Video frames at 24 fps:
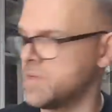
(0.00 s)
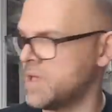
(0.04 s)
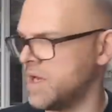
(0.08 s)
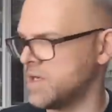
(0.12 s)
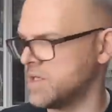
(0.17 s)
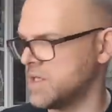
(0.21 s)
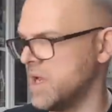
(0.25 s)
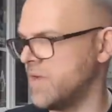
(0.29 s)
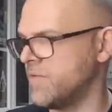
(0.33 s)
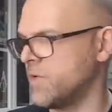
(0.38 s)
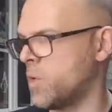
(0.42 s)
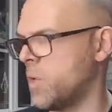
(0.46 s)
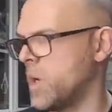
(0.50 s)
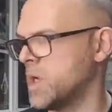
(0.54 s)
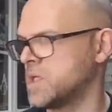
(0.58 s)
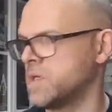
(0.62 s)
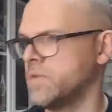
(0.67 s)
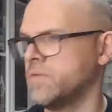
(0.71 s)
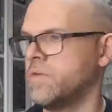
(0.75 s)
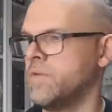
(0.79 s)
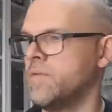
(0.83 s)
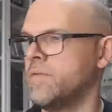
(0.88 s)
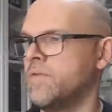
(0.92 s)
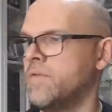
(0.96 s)
So that was another
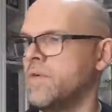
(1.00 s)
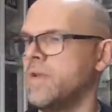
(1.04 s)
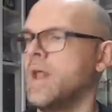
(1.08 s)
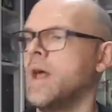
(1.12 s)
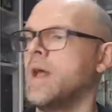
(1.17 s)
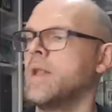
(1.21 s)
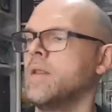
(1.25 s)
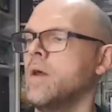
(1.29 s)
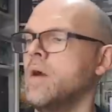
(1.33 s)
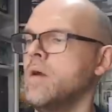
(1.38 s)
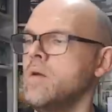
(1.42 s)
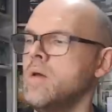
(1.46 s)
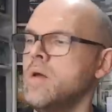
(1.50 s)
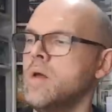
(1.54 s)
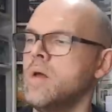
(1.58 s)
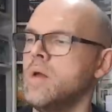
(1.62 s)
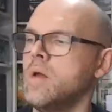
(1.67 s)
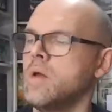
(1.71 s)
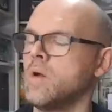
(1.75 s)
question from Fernando.